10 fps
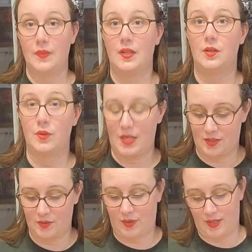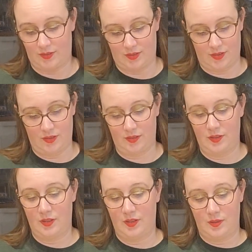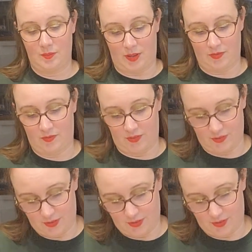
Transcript: Okay, so I did my first